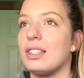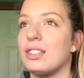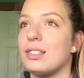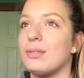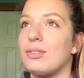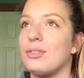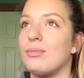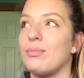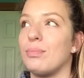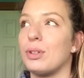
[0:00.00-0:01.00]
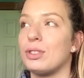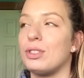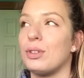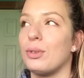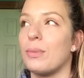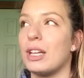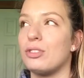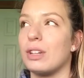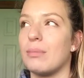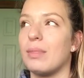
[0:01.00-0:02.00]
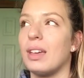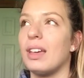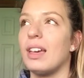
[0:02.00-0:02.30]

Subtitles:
to pursue my dream